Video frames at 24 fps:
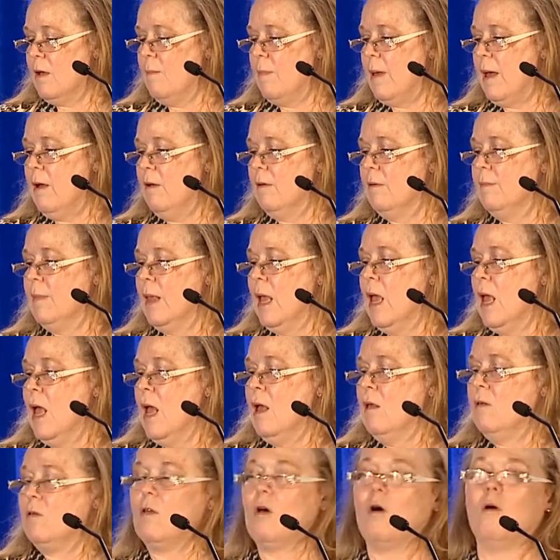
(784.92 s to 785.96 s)
about.
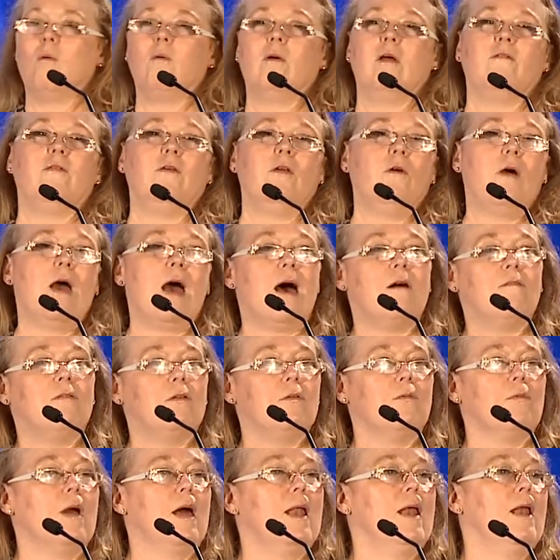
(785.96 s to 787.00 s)
So if you
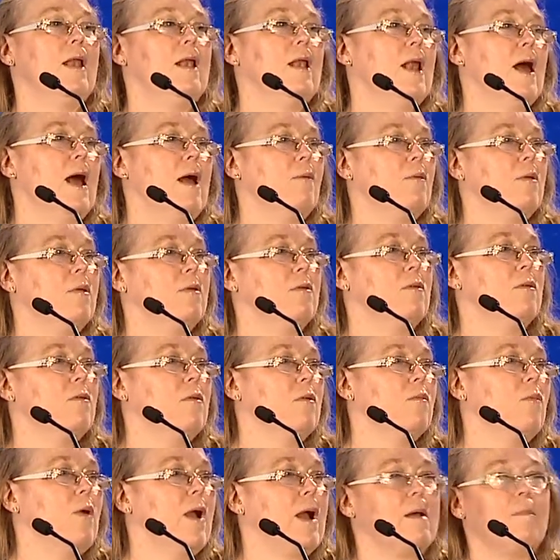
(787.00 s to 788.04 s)
haven't read it, I would
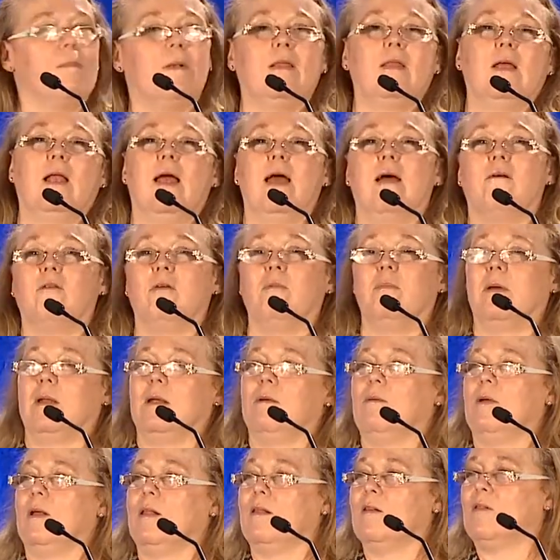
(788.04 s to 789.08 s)
recommend that everybody
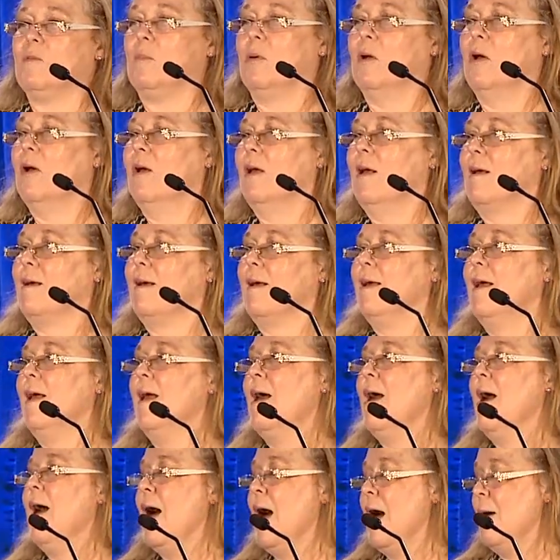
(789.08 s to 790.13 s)
read this book.
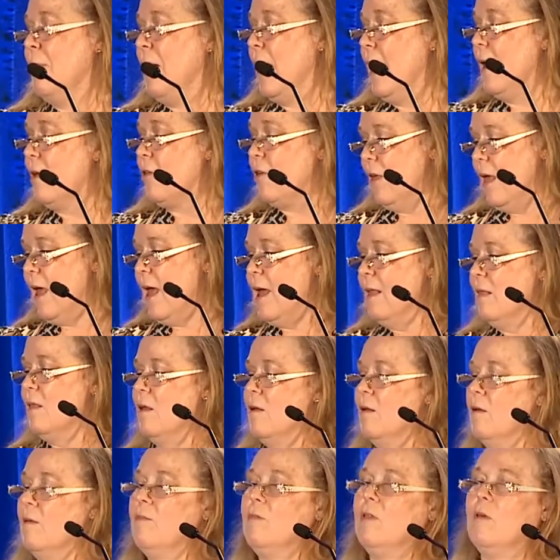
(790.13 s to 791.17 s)
I actually had
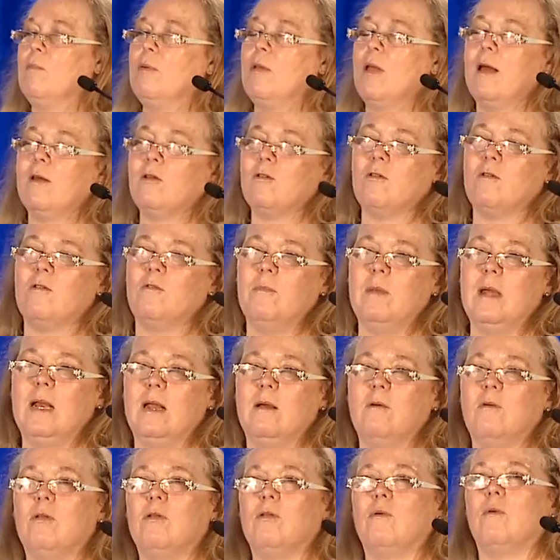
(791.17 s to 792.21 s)
the pleasure of
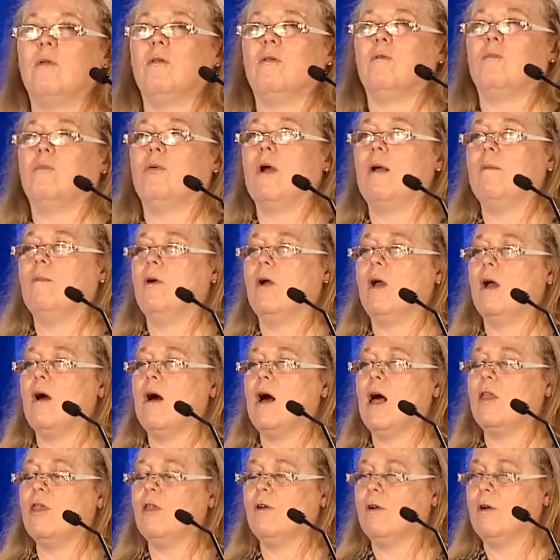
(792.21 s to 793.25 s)
meeting with the primary
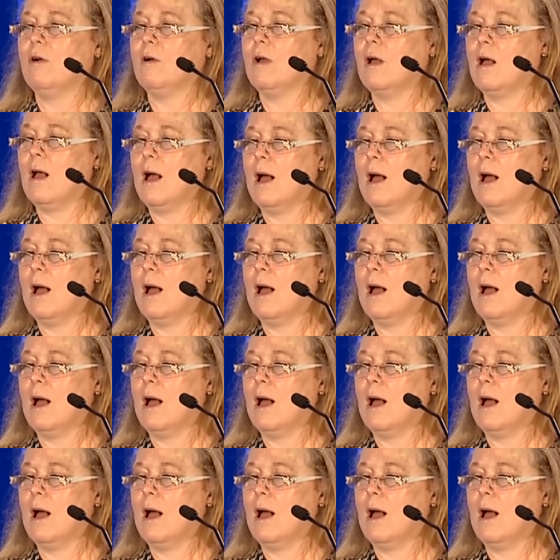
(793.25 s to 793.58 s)
author